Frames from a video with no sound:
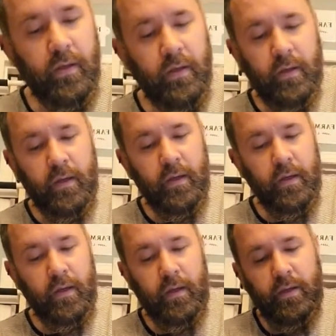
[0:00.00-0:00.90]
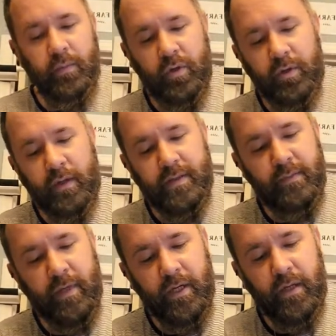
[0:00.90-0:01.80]
you put like some
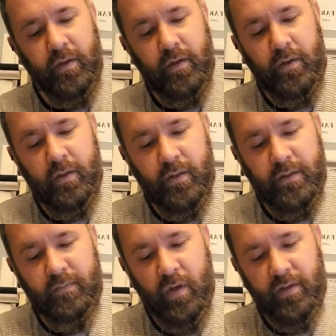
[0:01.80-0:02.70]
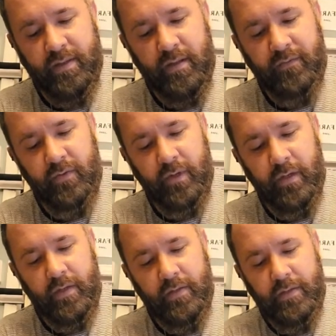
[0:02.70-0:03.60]
money or a small cell phone, I
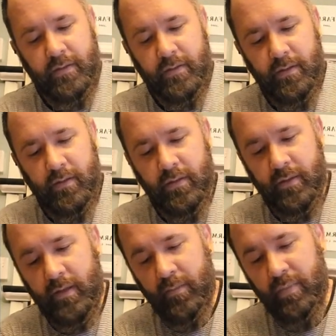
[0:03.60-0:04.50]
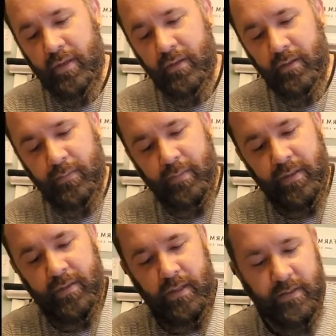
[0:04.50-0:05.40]
guess. Doesn't look like a big
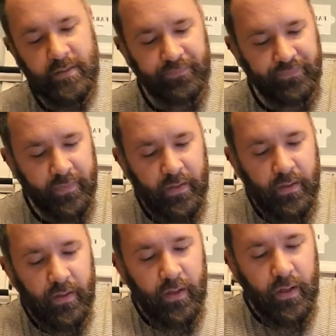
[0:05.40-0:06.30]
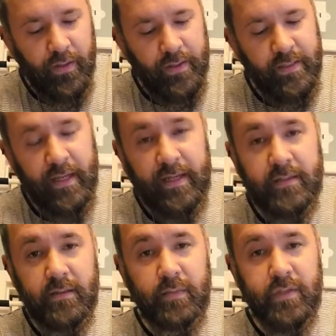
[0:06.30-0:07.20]
size. On this side it has a
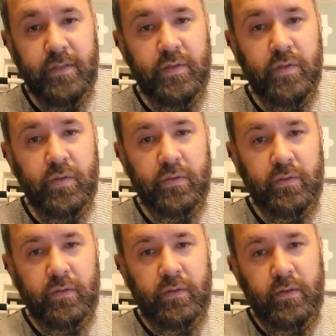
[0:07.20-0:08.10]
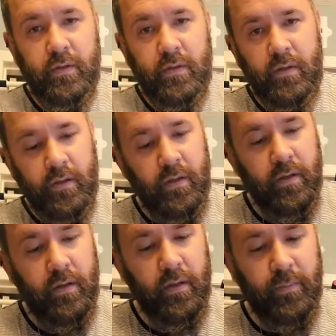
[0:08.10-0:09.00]
little multi-tool.
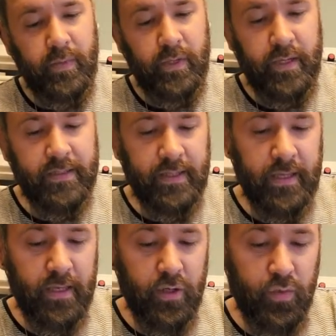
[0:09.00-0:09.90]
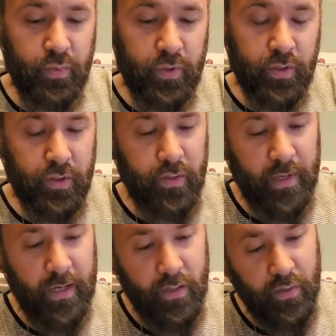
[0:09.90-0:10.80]
It has a can opener,
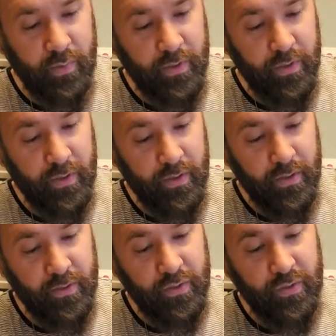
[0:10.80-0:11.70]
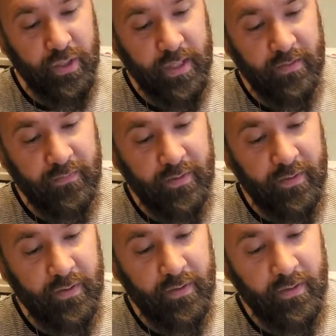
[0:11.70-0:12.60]
bottle opener,
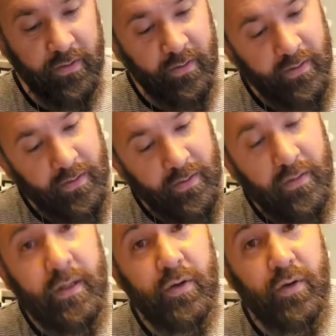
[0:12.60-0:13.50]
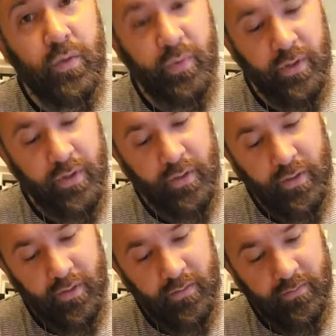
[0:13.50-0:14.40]
screwdriver, letter
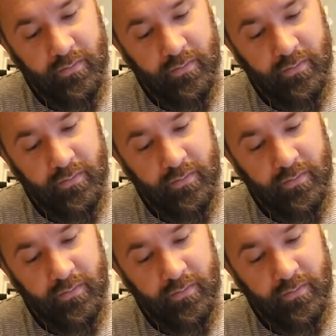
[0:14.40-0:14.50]
opener,